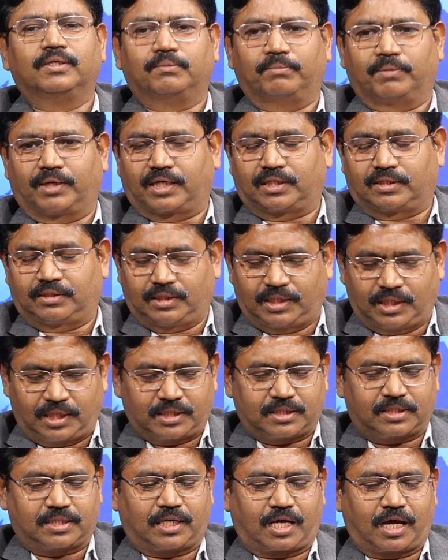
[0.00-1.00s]
because
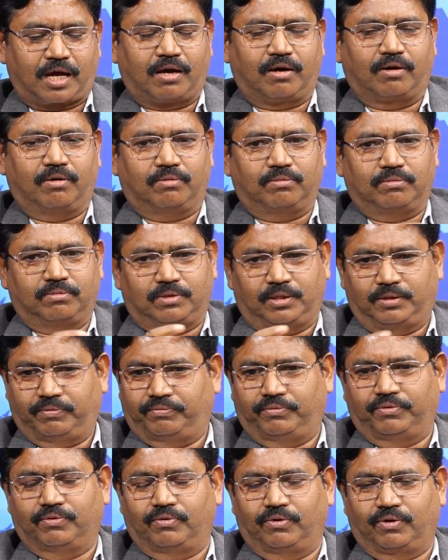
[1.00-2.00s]
these now, if
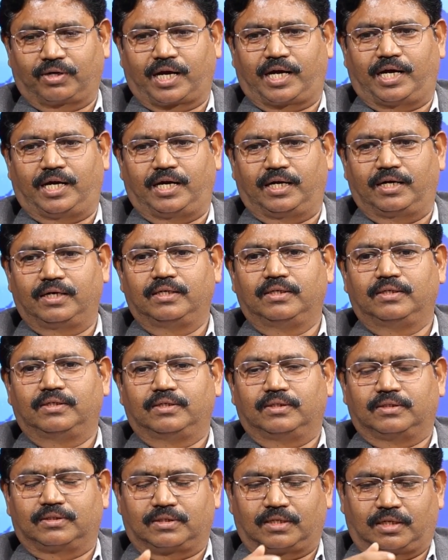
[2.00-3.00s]
you look at,
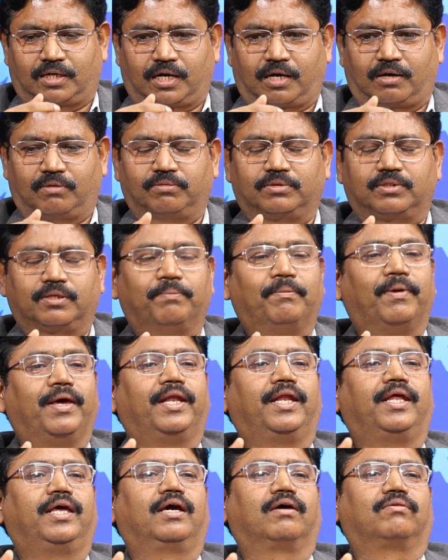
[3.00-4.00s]
so now
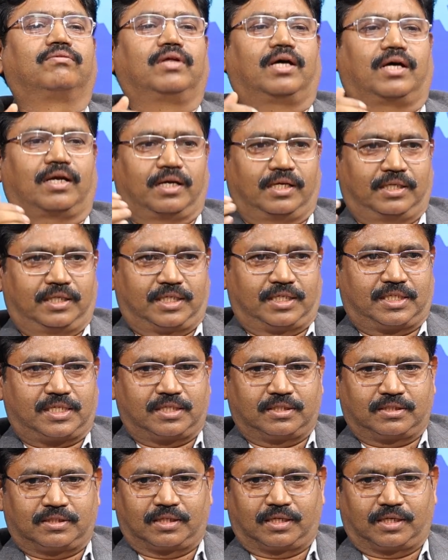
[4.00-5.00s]
many of the
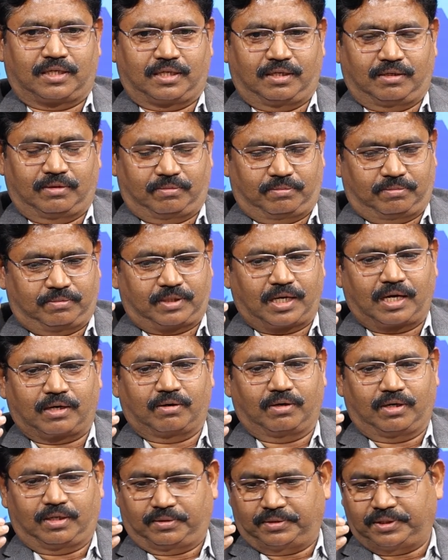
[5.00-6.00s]
organizations are, not
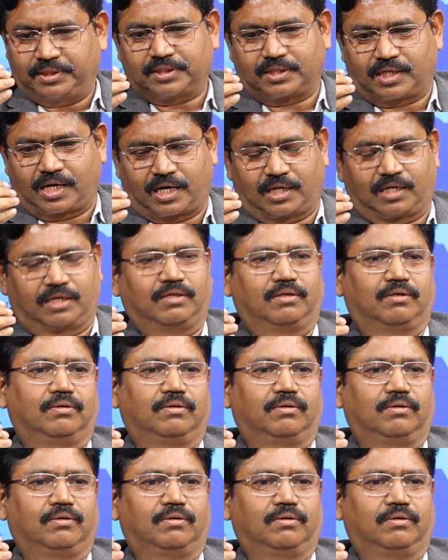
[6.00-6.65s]
only, it's not,